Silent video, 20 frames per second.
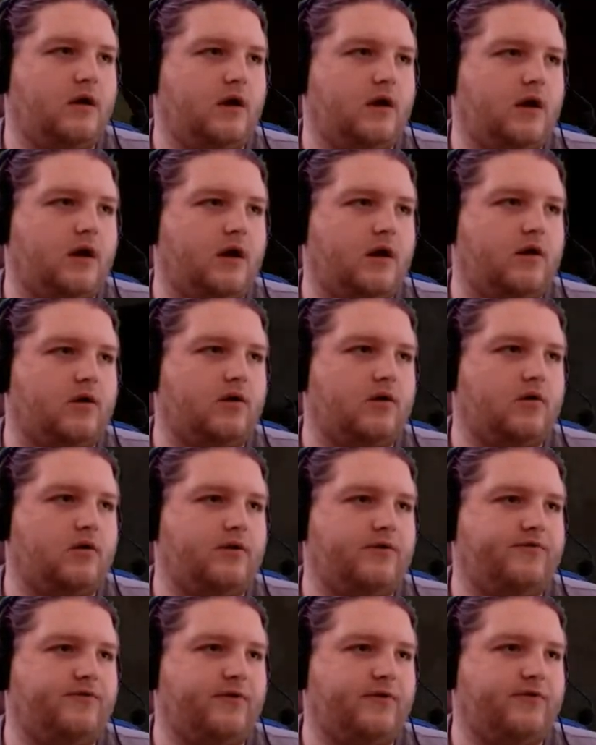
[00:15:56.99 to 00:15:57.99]
Alright, I'll go
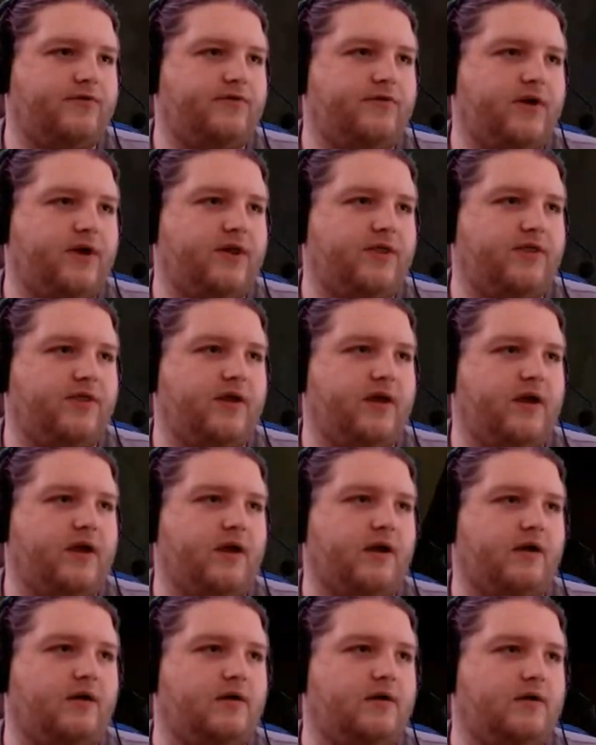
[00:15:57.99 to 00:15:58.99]
look for your freaking
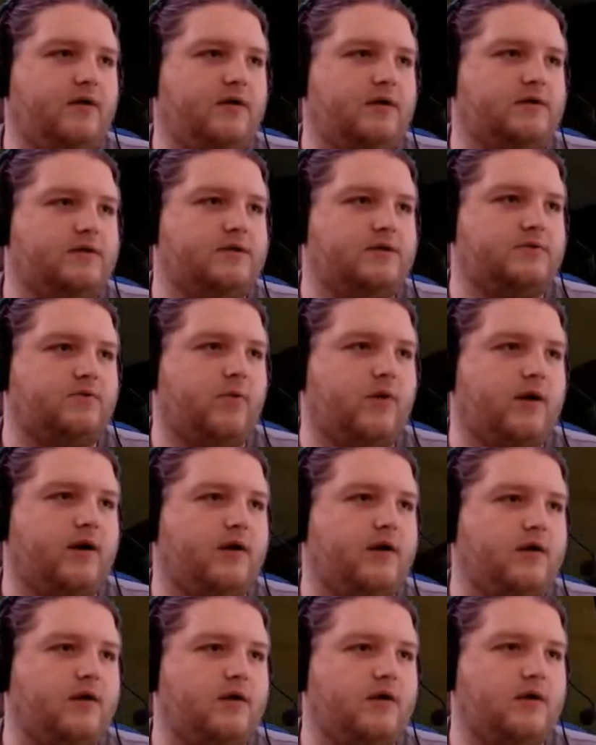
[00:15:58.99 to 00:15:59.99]
thing. This is
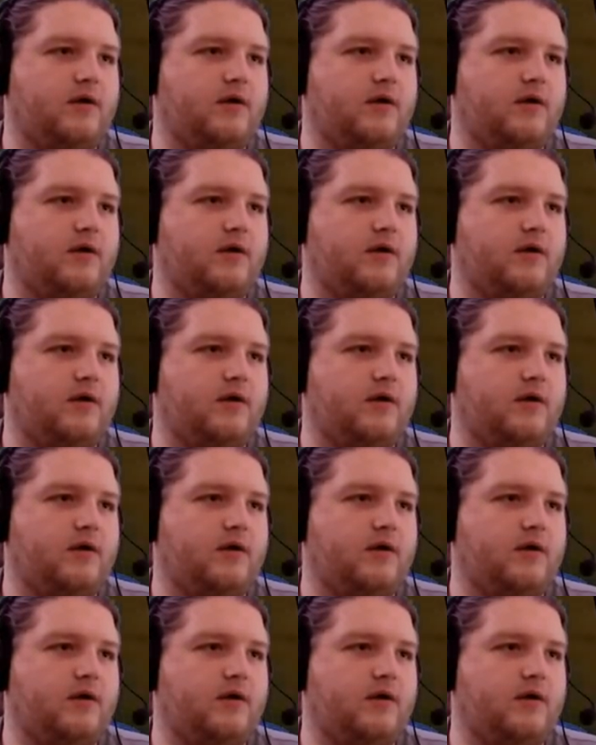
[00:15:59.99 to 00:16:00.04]
weird.